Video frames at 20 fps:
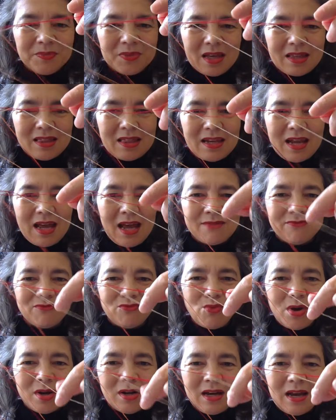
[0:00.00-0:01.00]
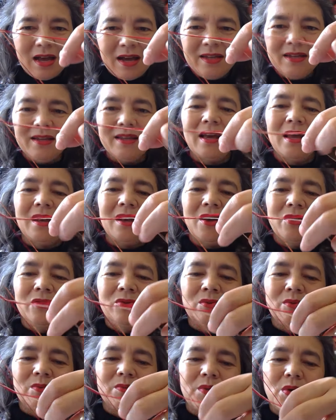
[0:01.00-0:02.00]
and then I have one light
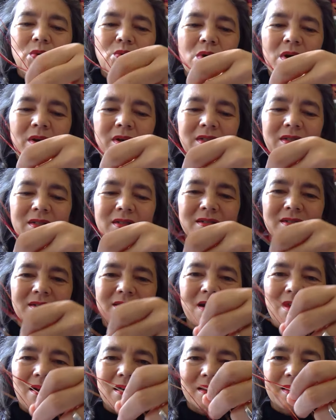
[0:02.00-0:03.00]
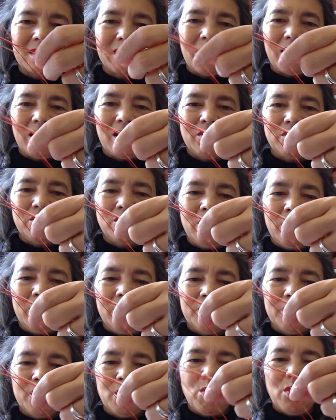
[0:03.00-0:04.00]
yellow, one dark yellow,
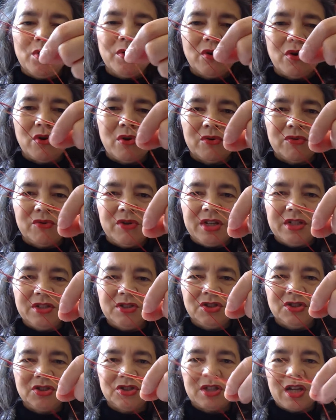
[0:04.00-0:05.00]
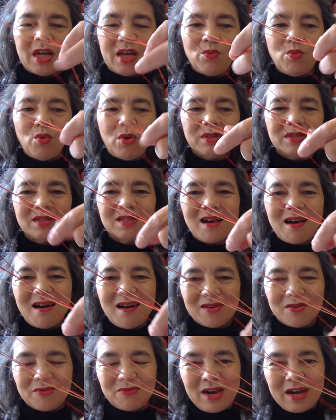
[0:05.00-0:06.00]
one orange, and one
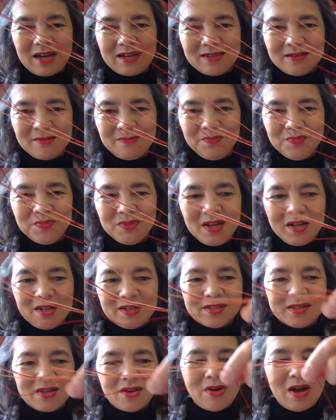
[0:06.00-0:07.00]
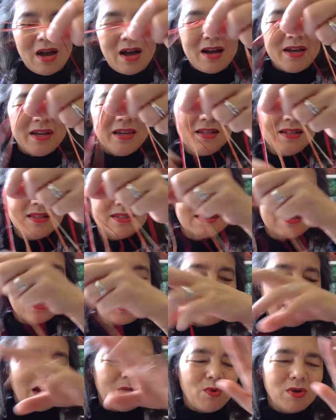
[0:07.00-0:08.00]
dark red. So I
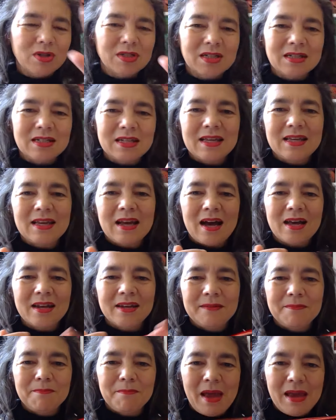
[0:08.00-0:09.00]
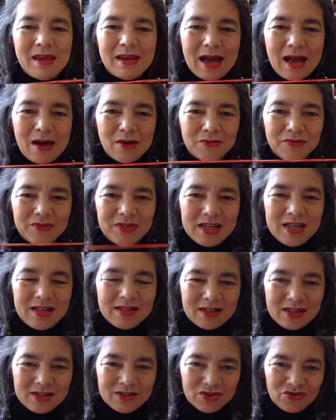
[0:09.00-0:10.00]
said I wanted a yarn made out of
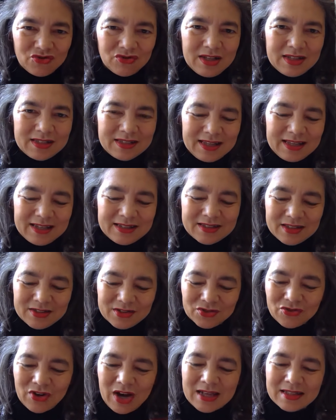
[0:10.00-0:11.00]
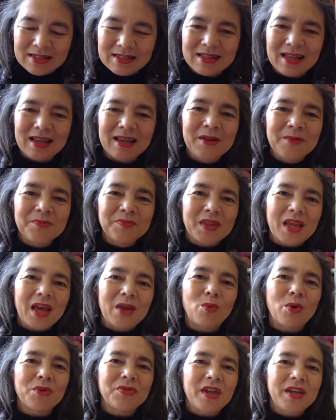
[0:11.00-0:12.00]
these six strands.
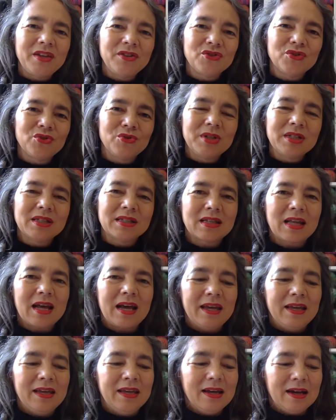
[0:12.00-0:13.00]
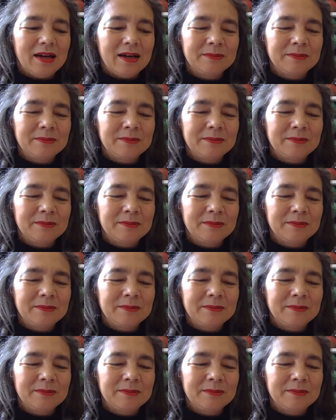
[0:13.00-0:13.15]
And what they do is they